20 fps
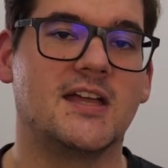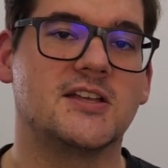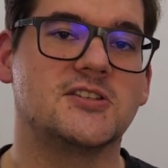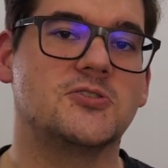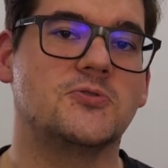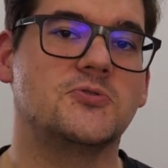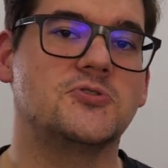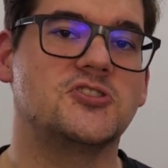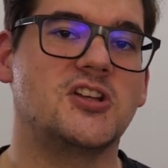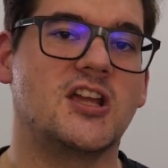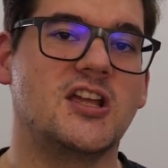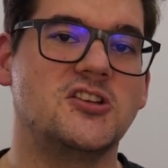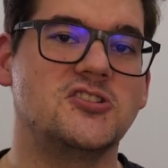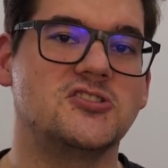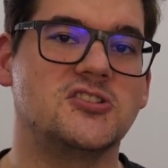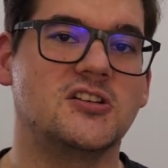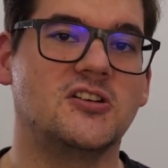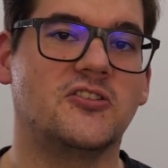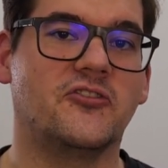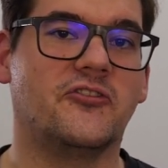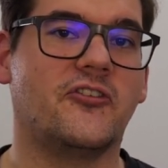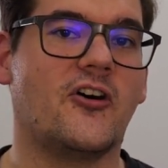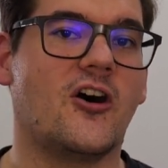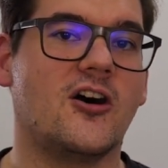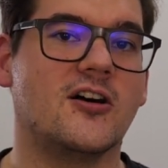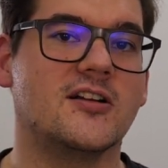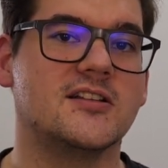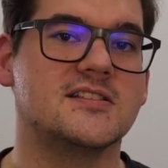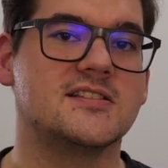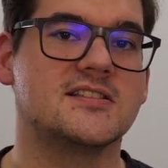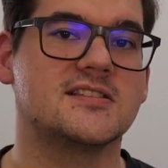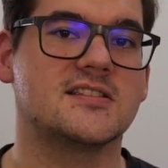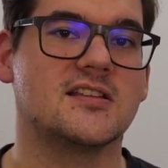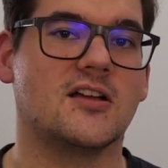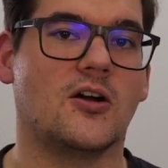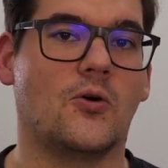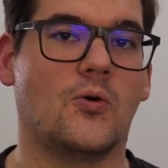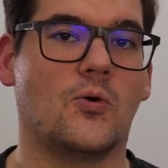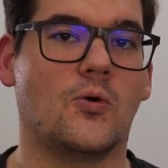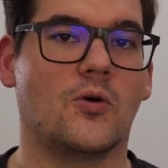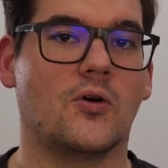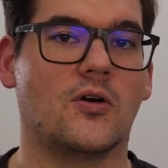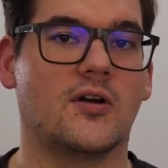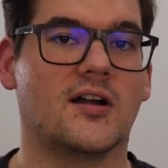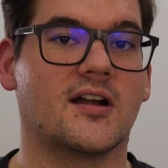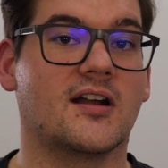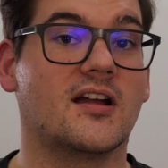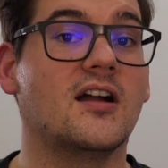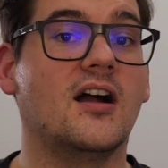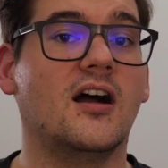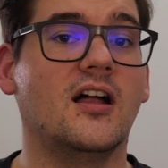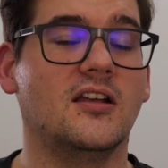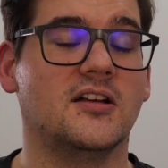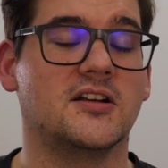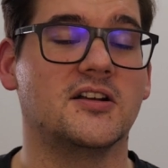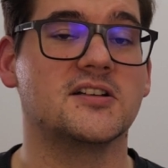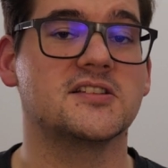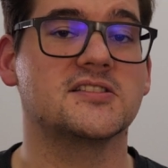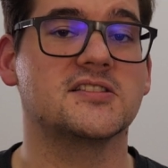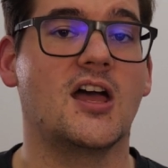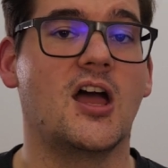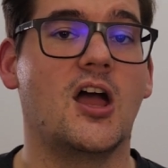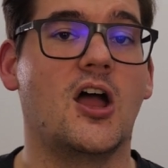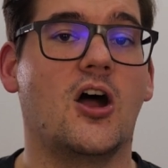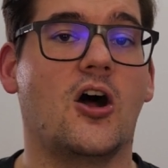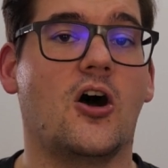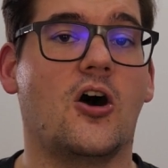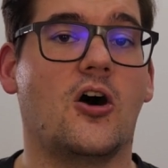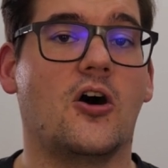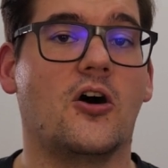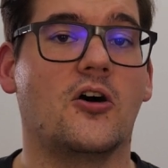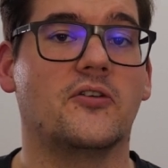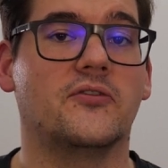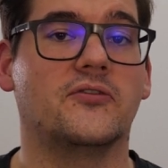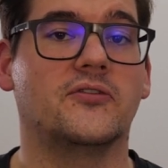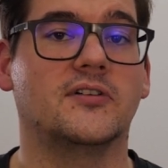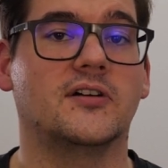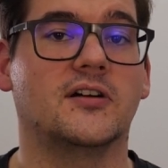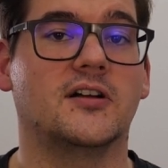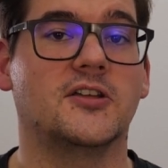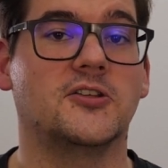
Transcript: So changing fonts or colors of